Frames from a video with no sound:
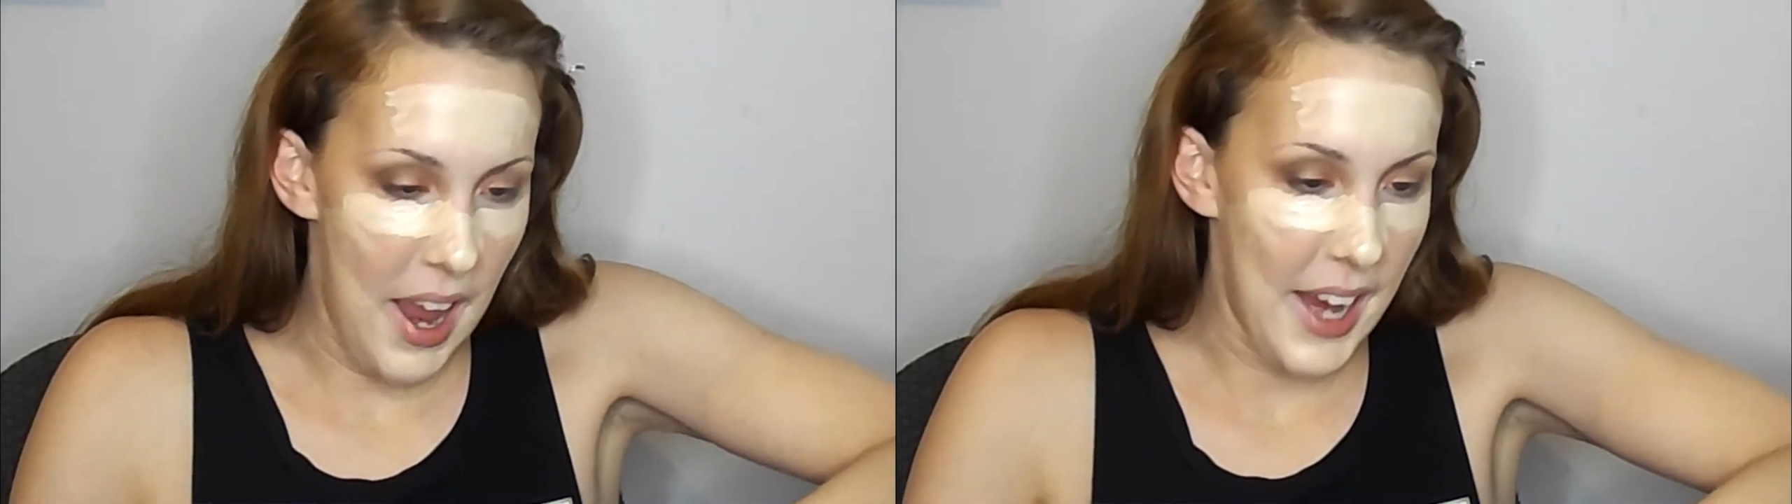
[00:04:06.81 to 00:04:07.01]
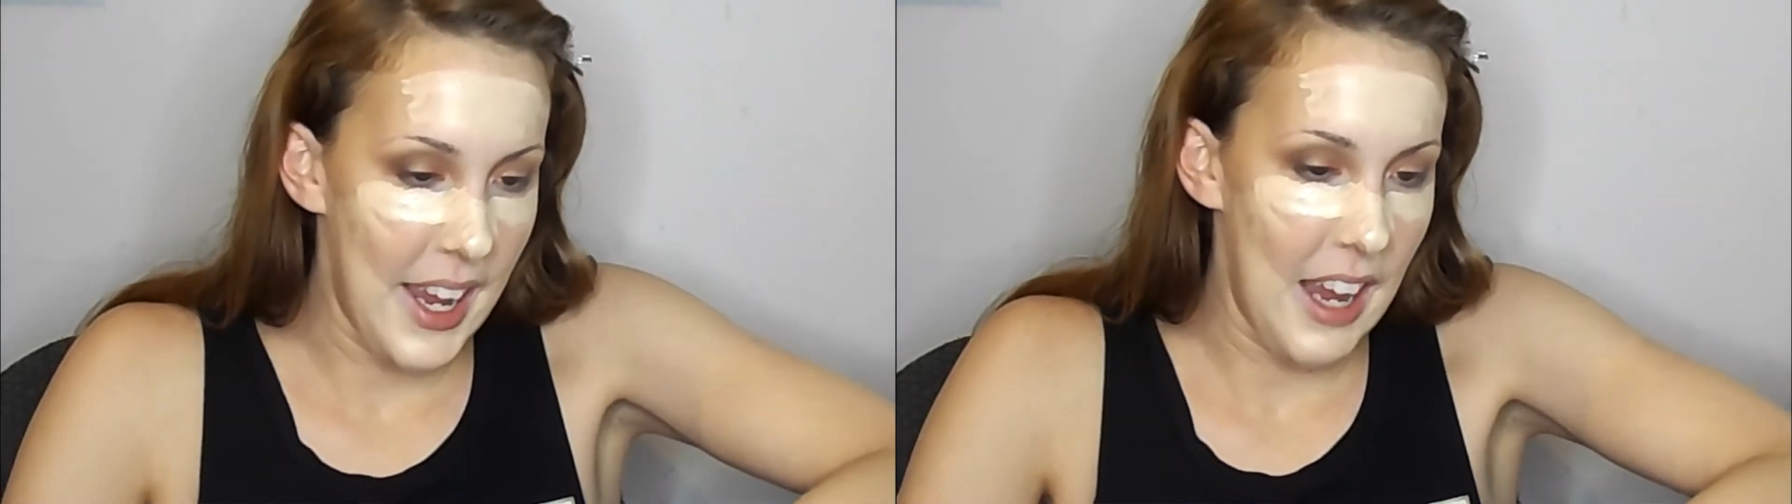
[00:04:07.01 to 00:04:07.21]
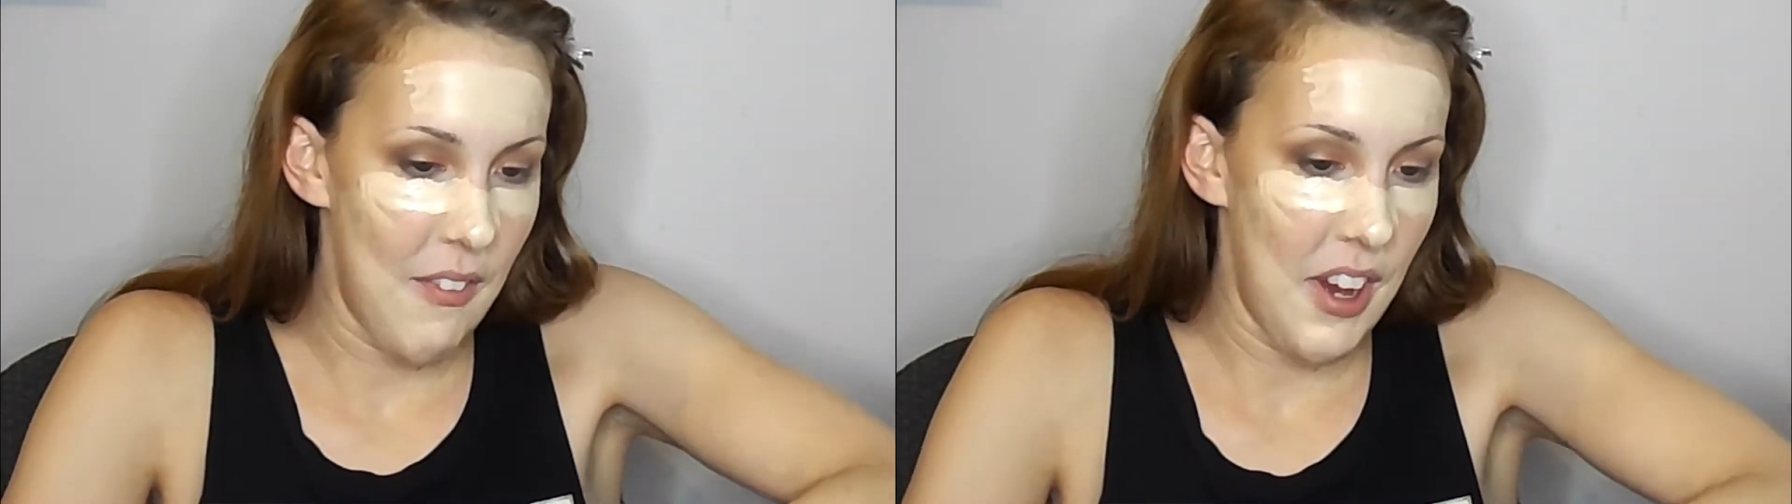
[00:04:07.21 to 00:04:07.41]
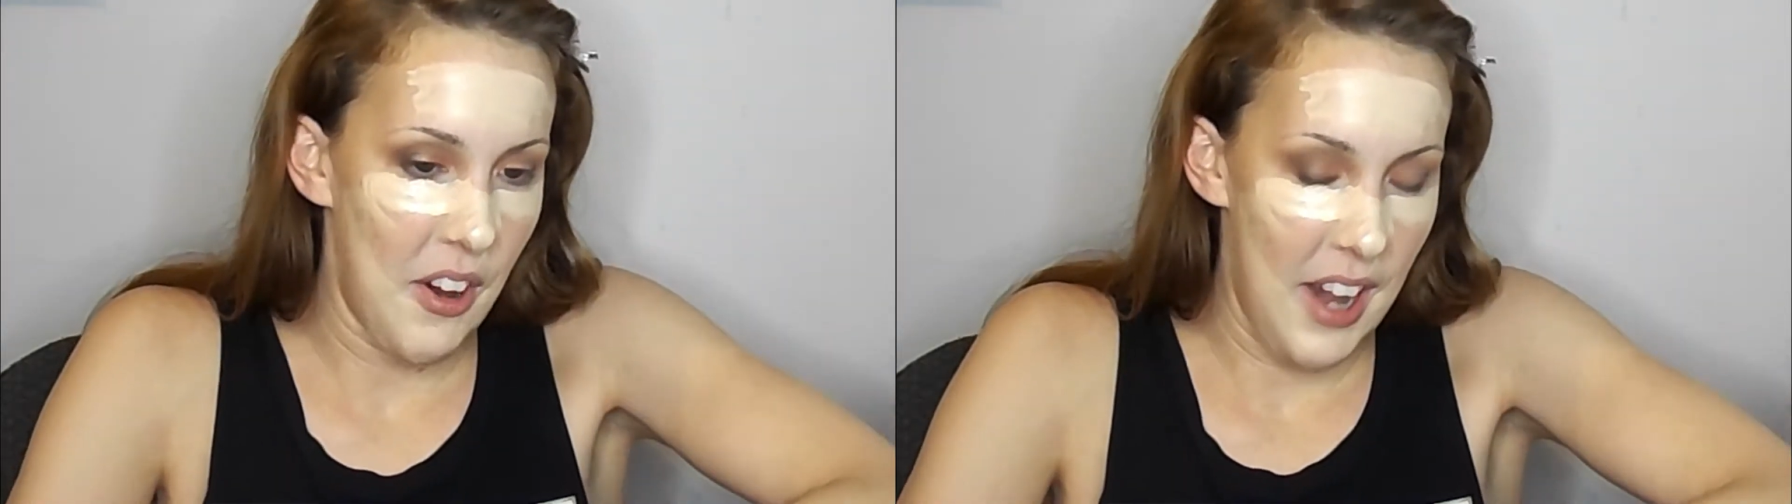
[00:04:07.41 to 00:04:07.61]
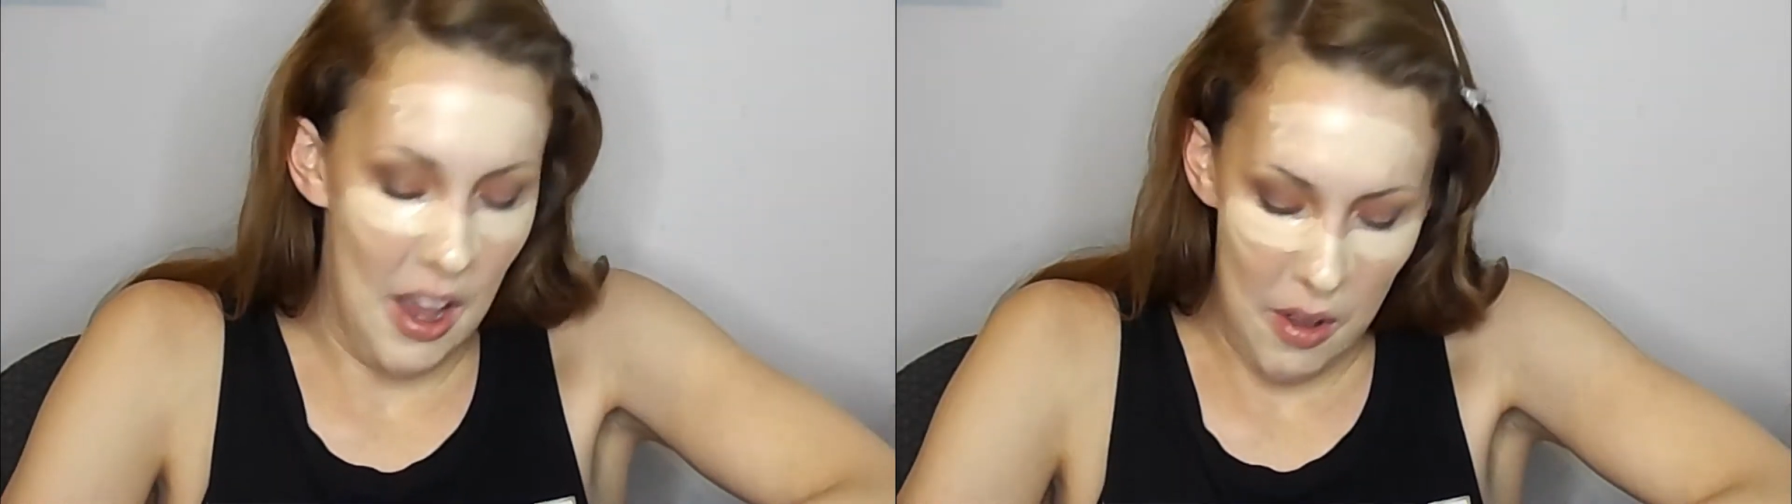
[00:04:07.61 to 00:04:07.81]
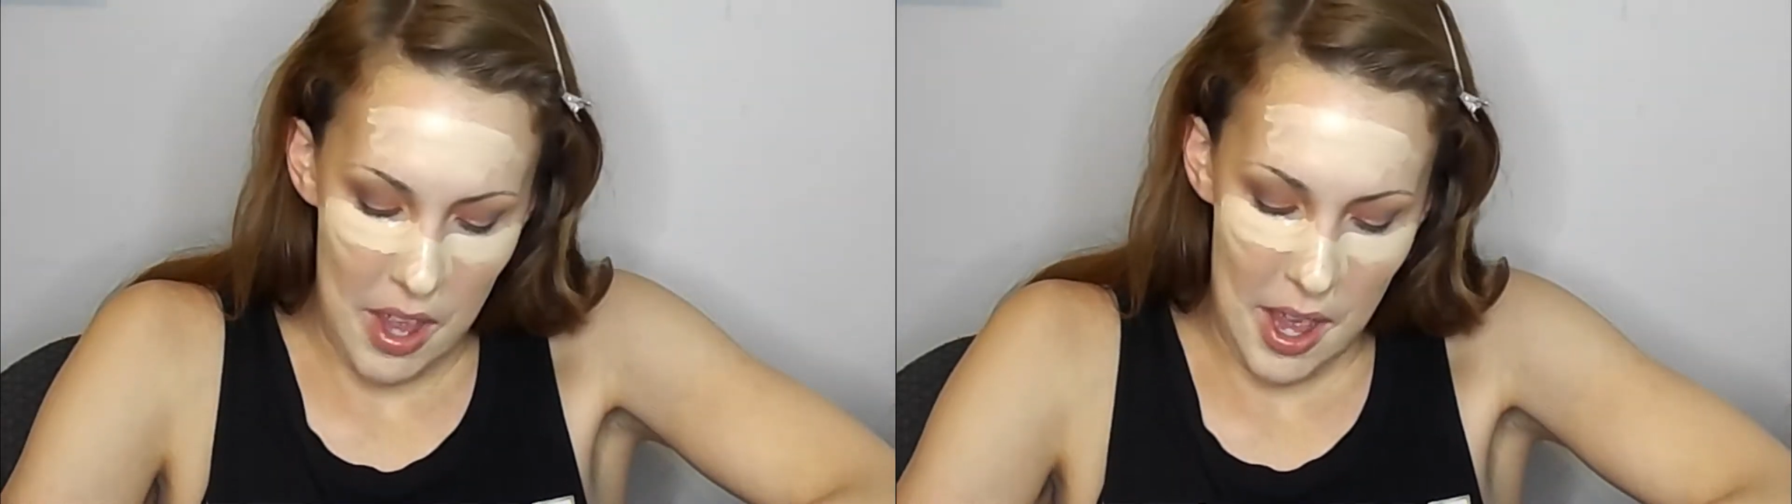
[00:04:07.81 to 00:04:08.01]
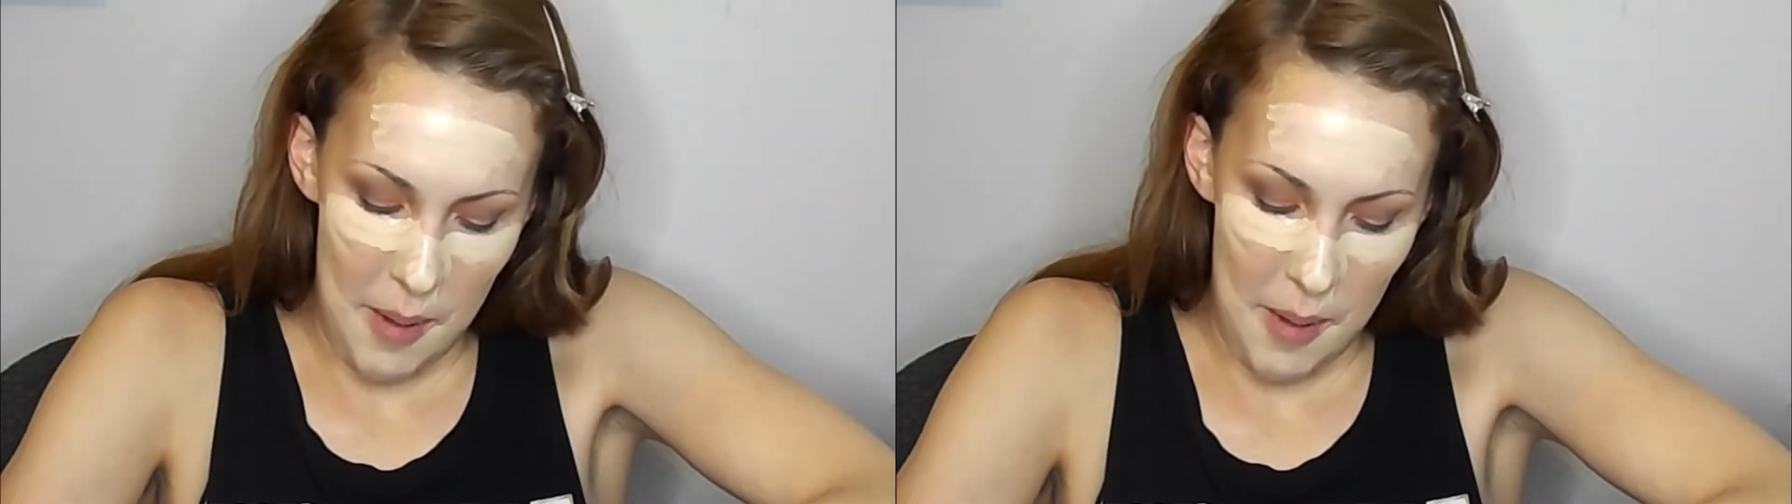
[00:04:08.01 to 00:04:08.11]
I can't figure it out.